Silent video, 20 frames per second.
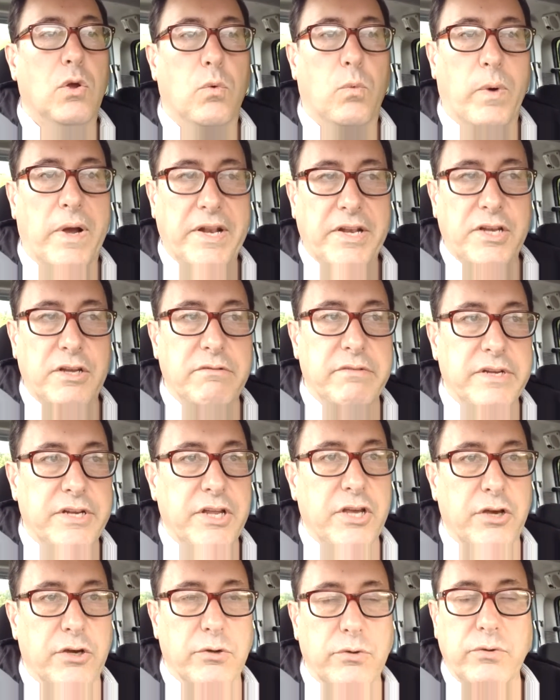When you
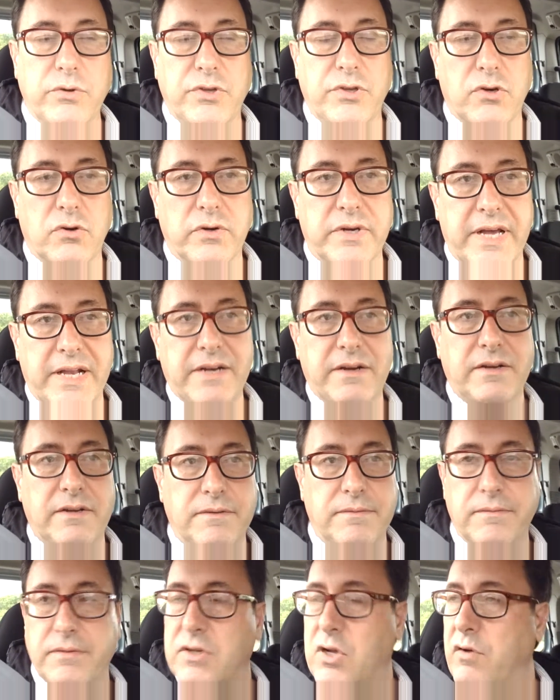renew, you'll get a